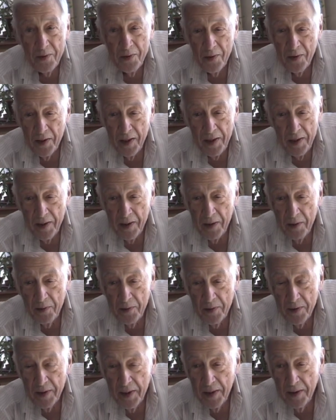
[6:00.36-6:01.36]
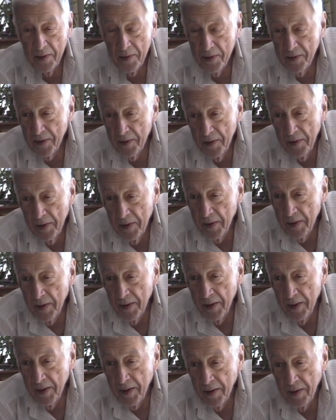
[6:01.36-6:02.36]
all that out, and
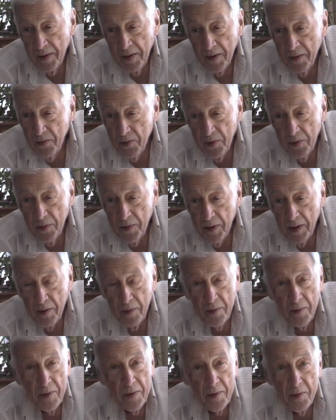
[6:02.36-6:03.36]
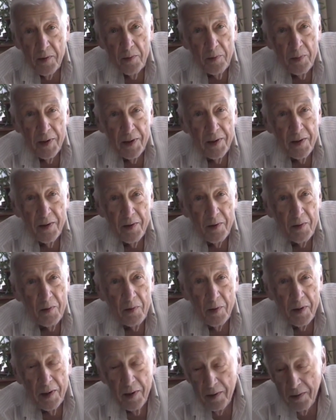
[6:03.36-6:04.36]
it turned out to be
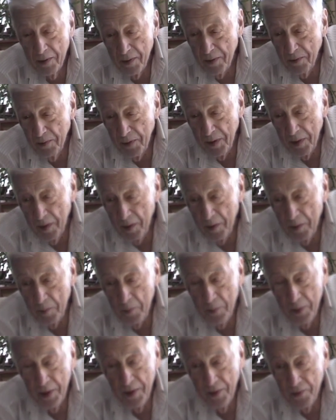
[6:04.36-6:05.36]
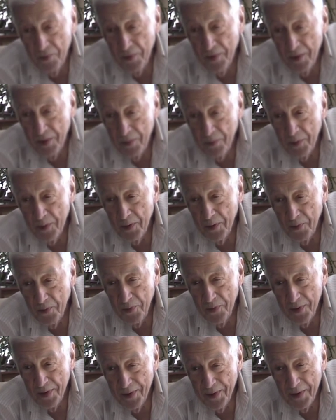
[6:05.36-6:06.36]
quite a lovely little piece. And of
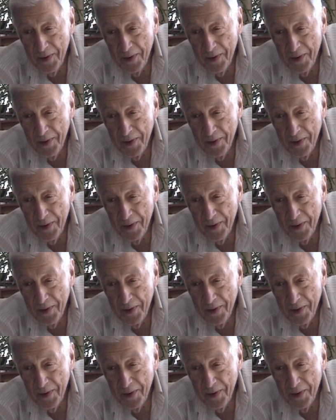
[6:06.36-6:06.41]
course,